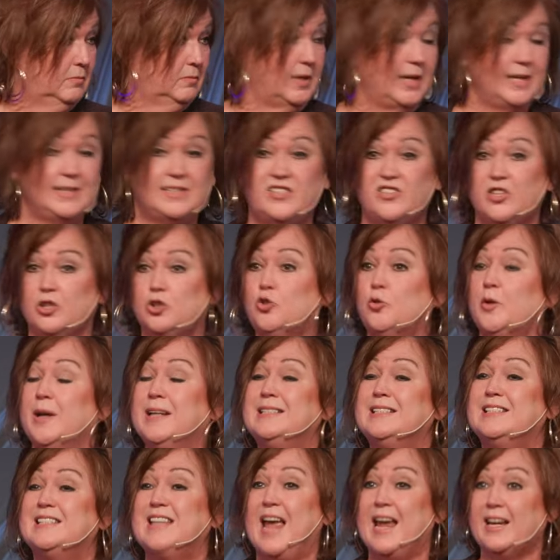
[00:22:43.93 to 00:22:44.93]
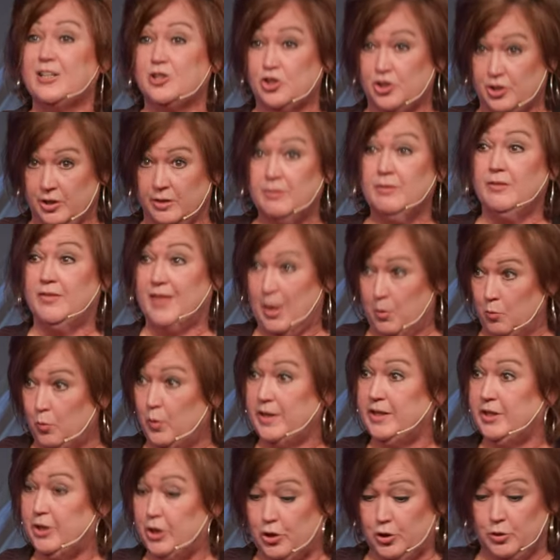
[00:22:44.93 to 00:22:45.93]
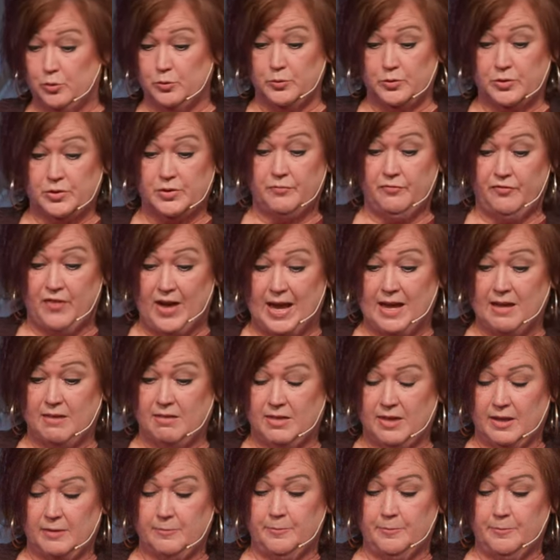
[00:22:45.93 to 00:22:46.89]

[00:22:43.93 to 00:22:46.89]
It's the transaction that we use, faith.